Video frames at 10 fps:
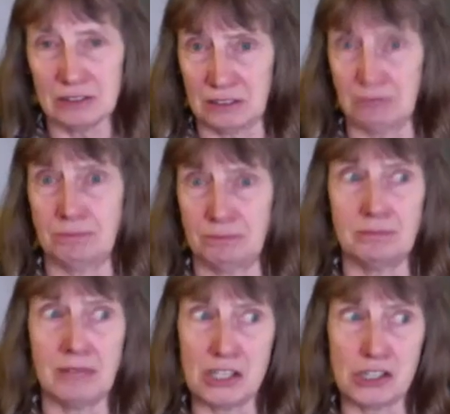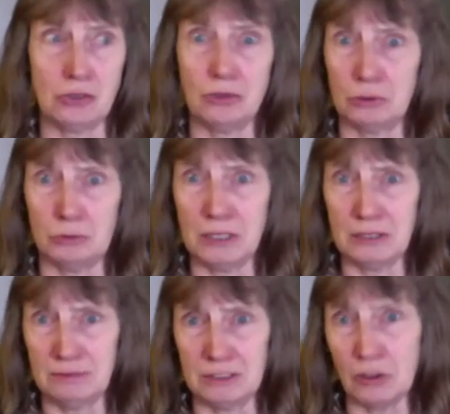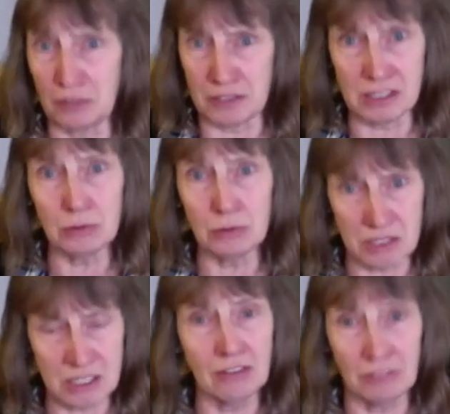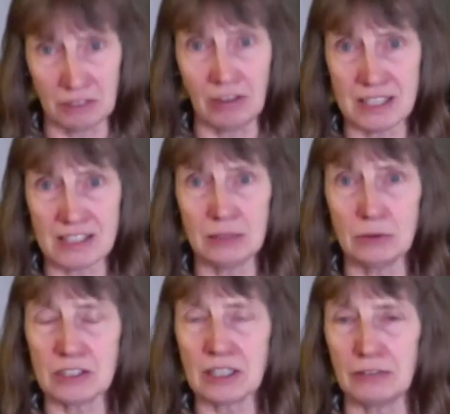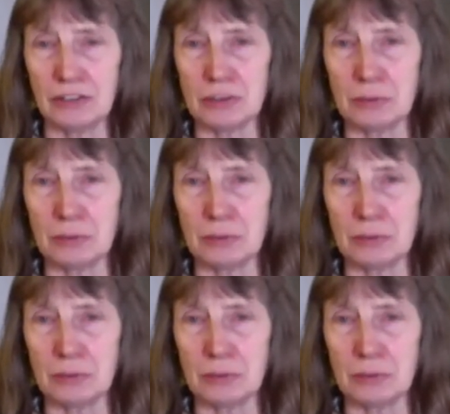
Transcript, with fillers: to make sure that we got the sequence covered, the right sequence coverage.